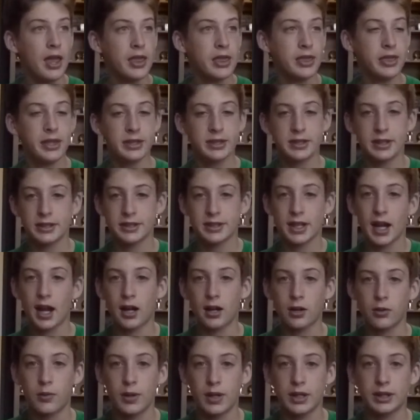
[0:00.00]
this
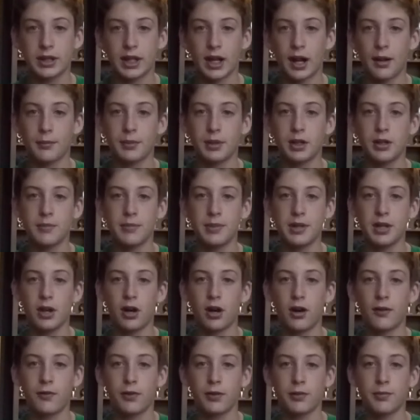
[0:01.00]
entire week that I'm going to be
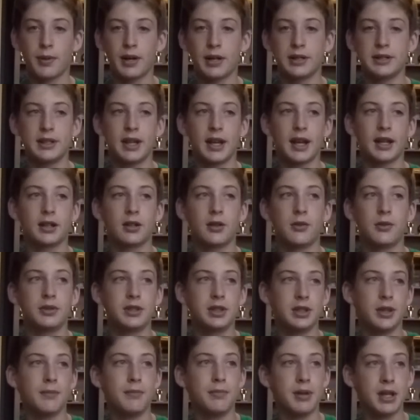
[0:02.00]
off with my dad going
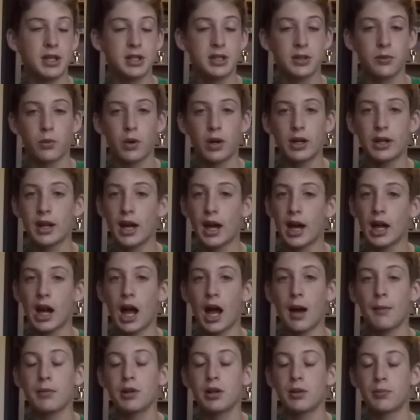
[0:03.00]
to the beach and whatnot,
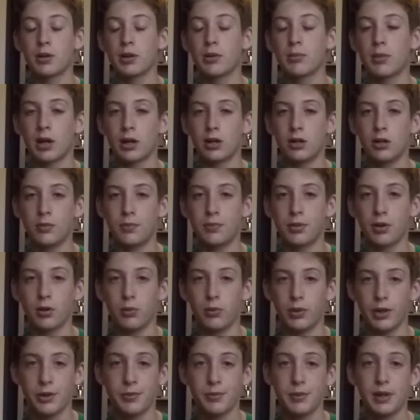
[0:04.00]
I'm going to bring my GoPro
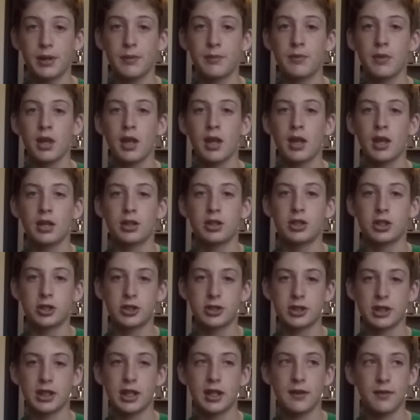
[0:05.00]
with me
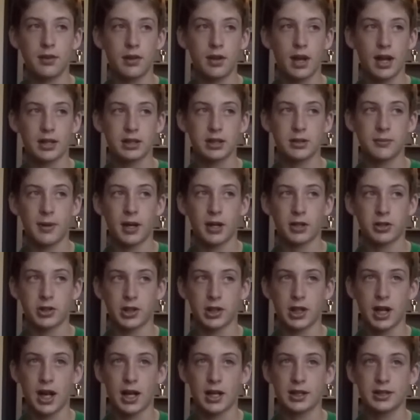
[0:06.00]
just to give you guys some extra
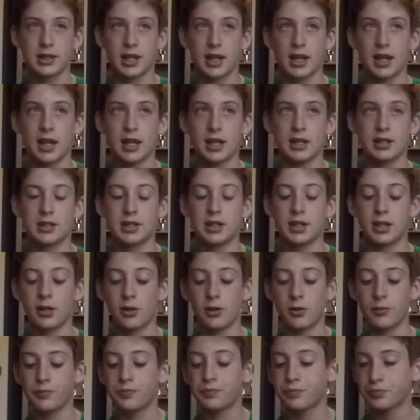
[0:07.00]
content
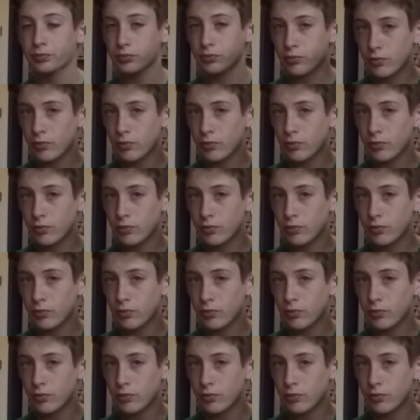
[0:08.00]
until